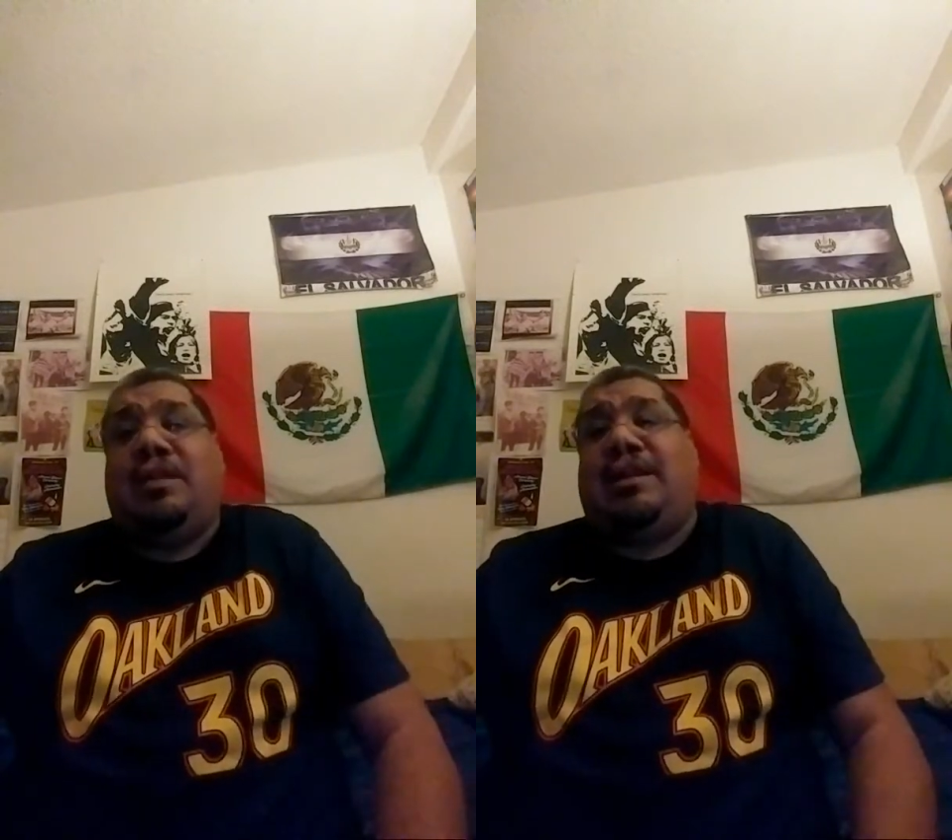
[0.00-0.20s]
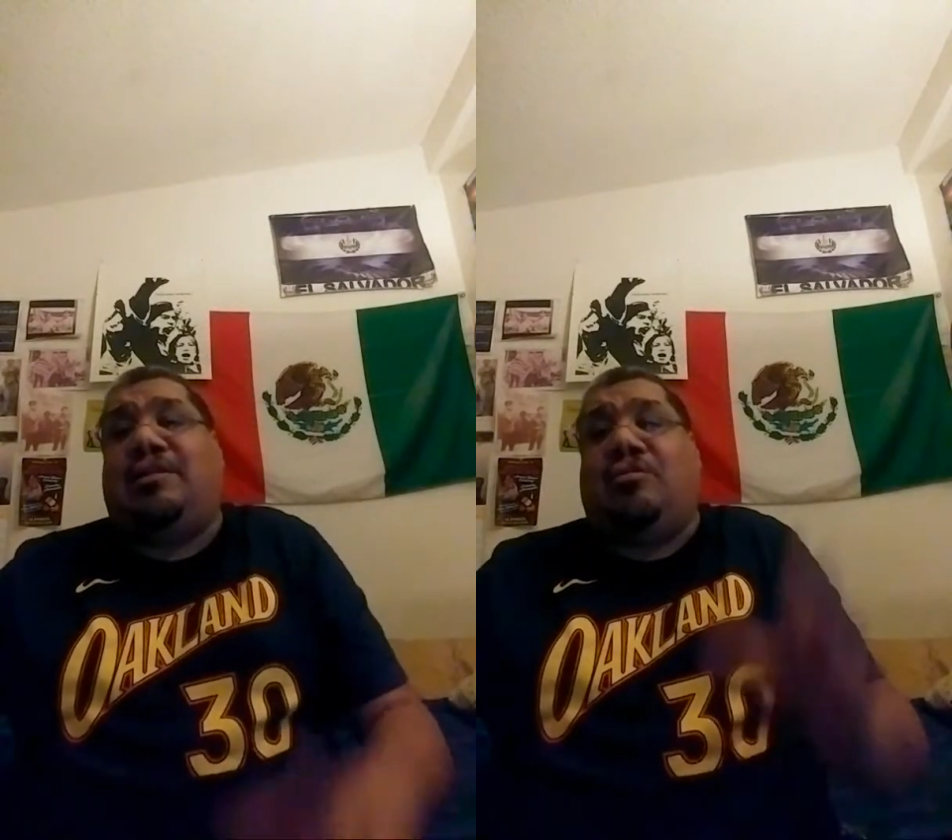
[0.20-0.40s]

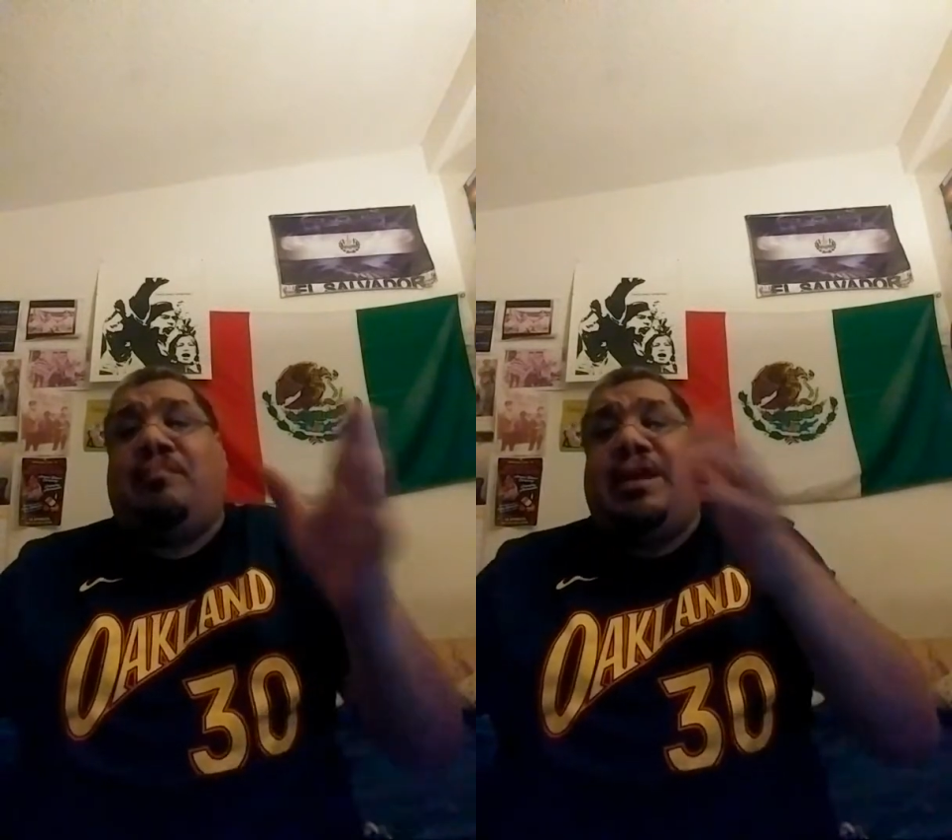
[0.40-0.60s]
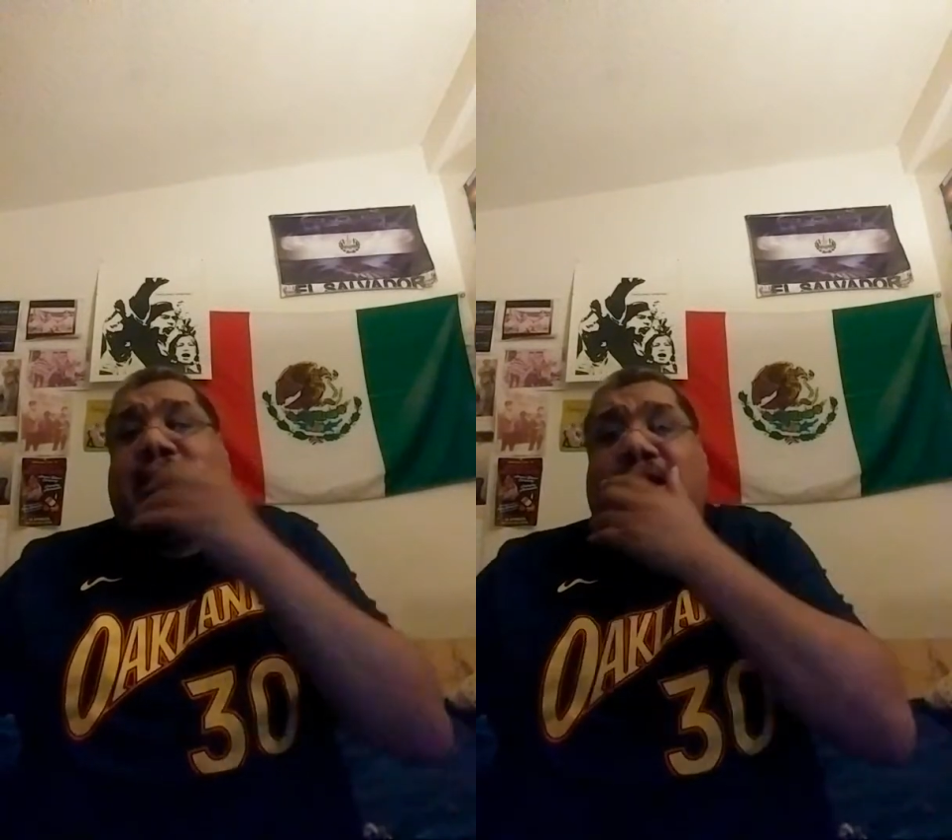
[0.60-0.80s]
and then Los
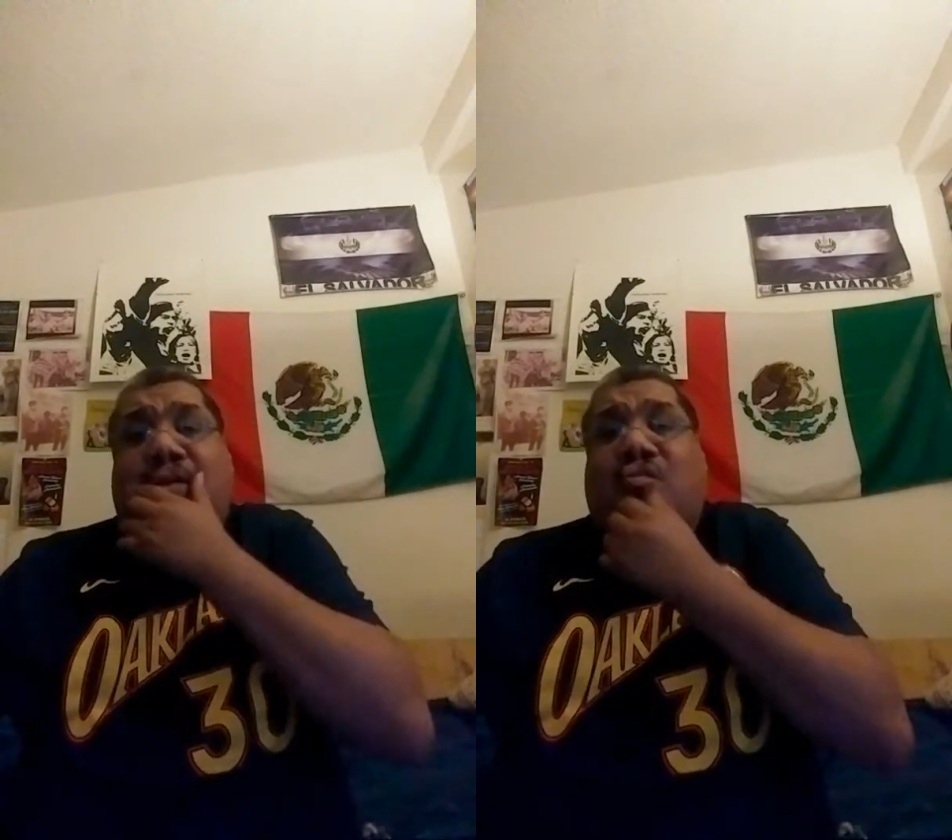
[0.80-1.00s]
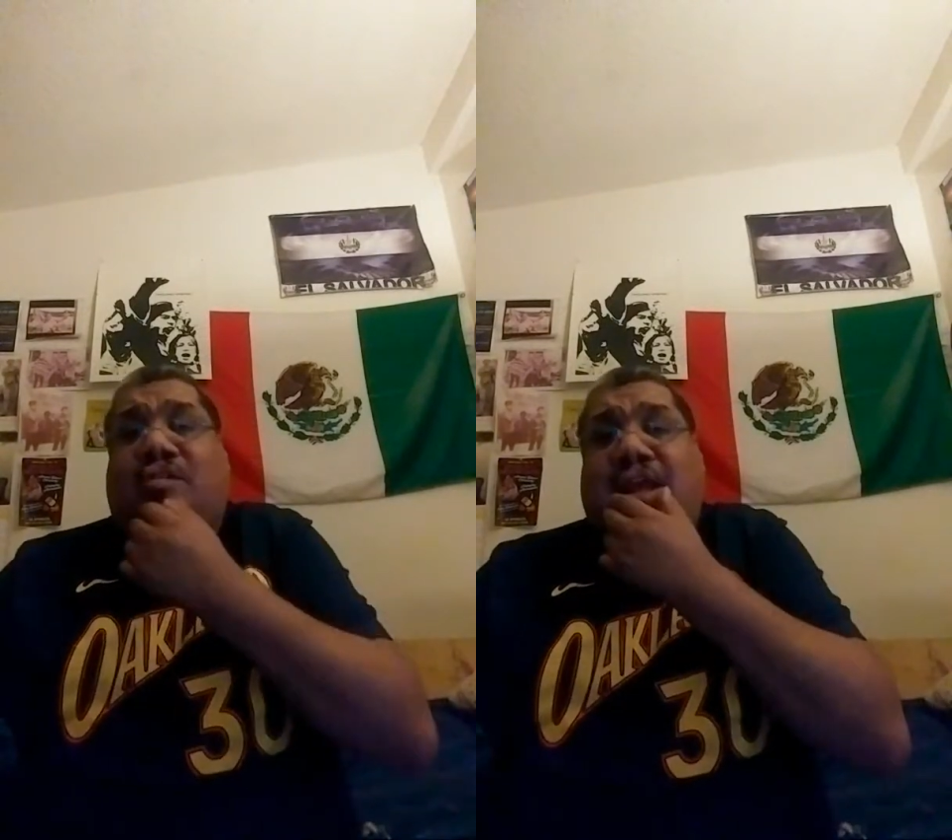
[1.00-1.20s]

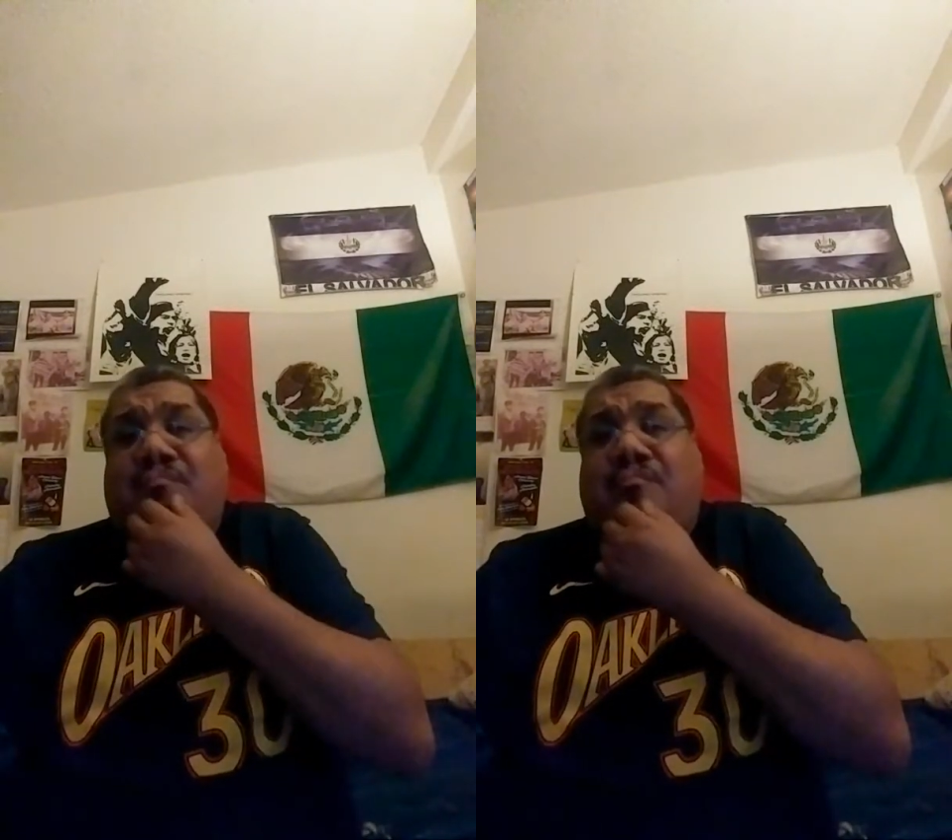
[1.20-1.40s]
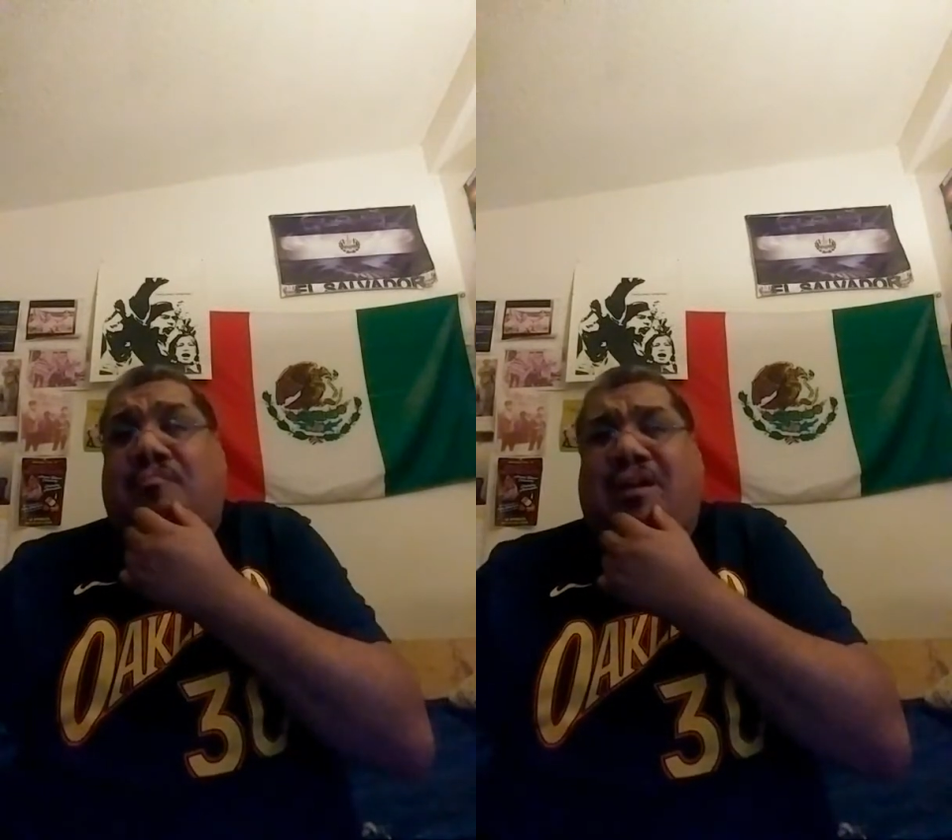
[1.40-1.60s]
Mexicanos
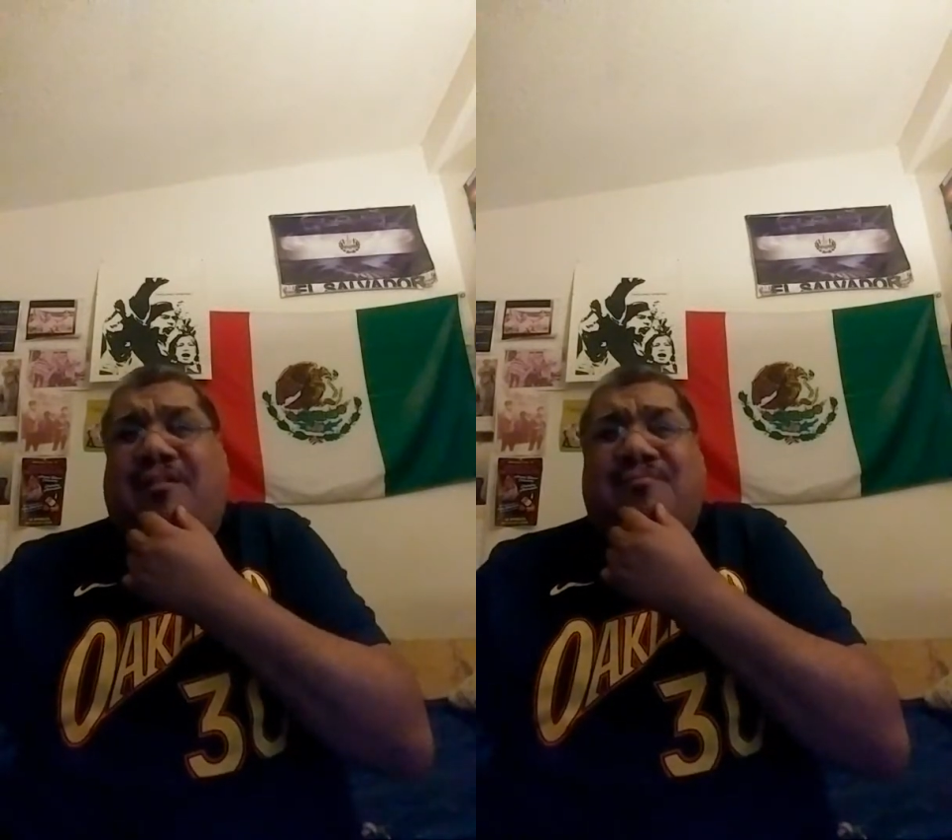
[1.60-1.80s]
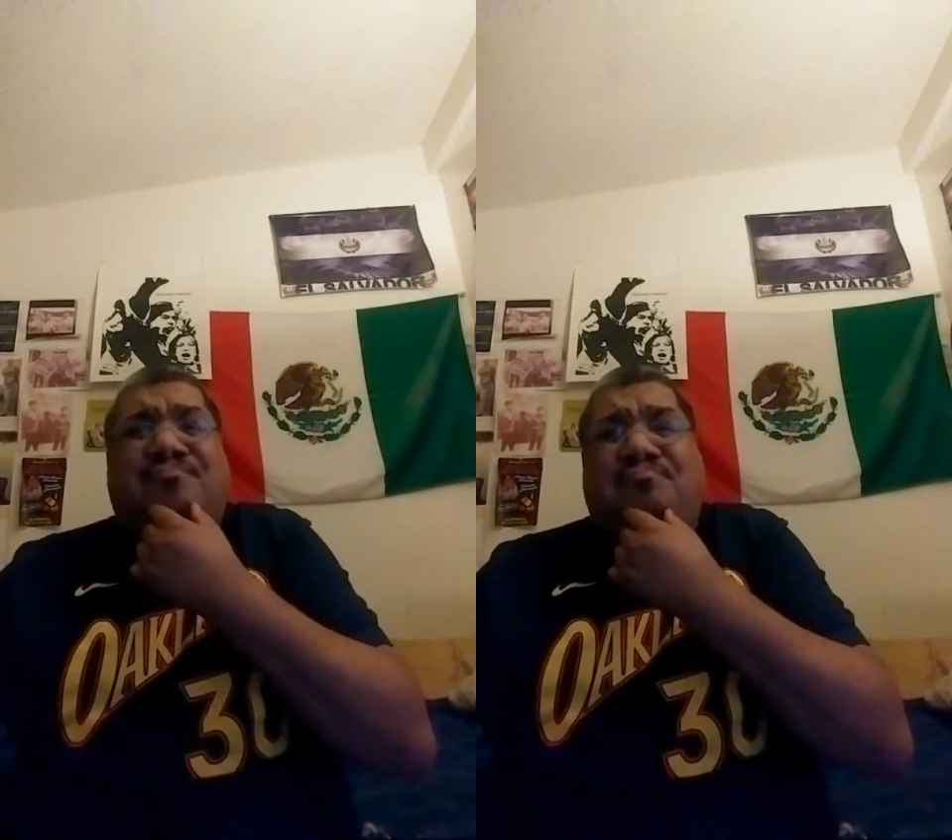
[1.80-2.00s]
came about